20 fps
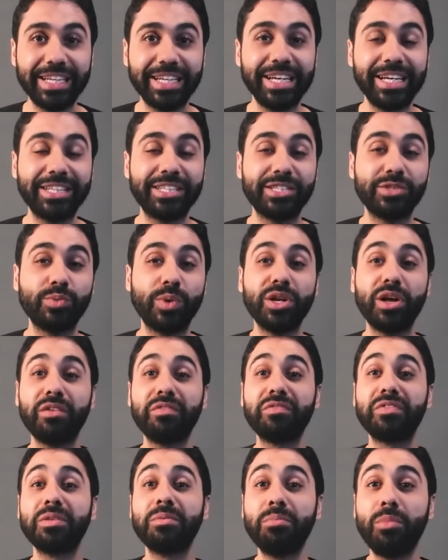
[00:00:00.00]
it's one of
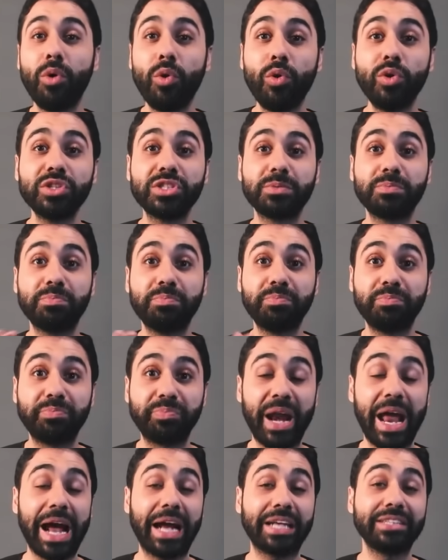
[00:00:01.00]
the most
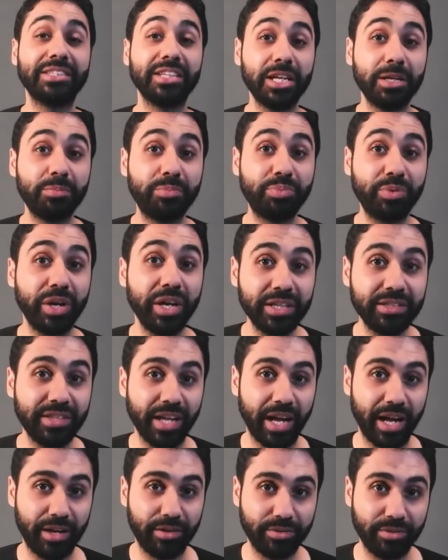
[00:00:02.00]
practical
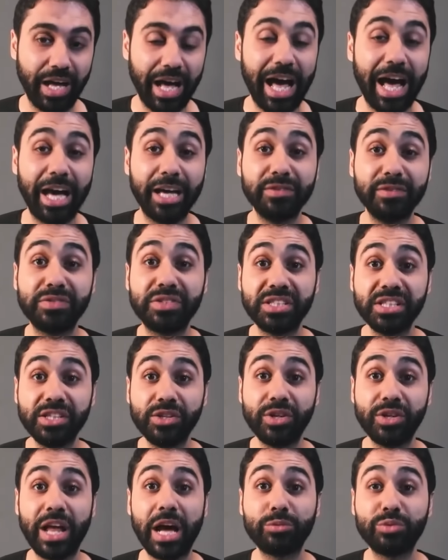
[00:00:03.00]
breakdown I've seen
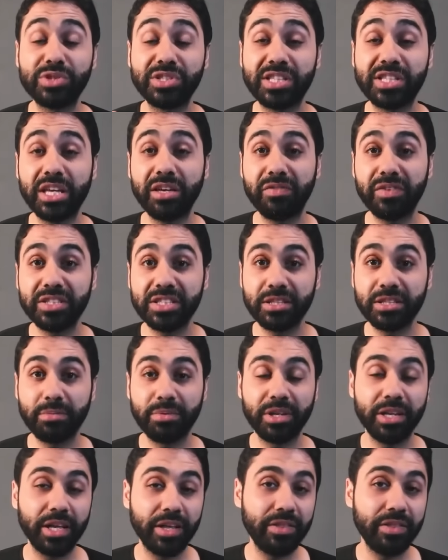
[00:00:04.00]
on how to stay
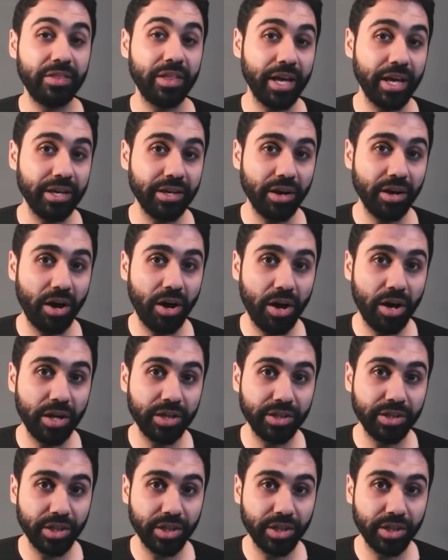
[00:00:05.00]
visible in the AI